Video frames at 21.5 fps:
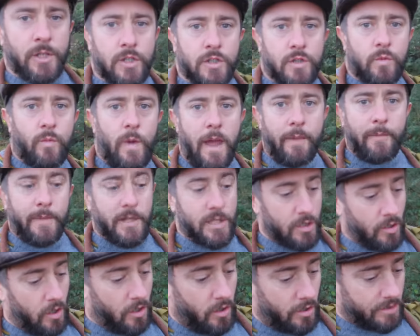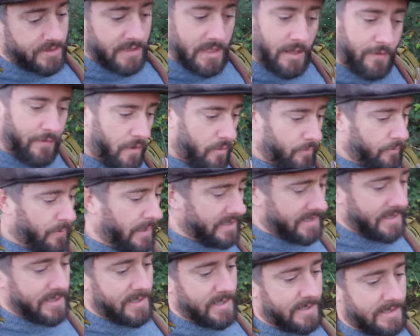just to wear my shorts, and if it
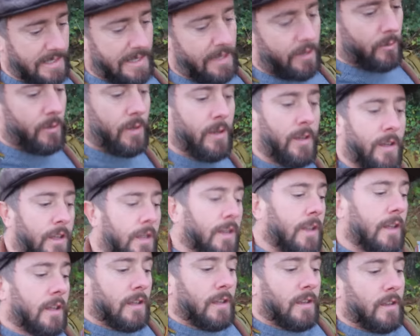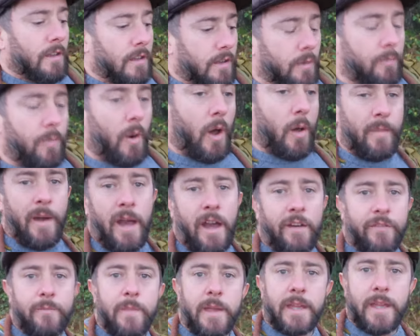pisses it down, the bottom
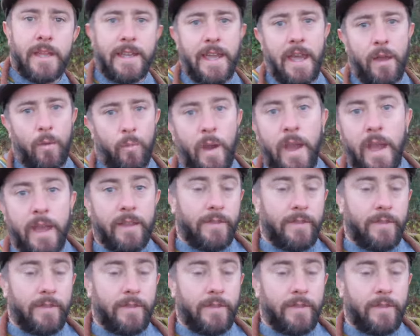half of me can get wet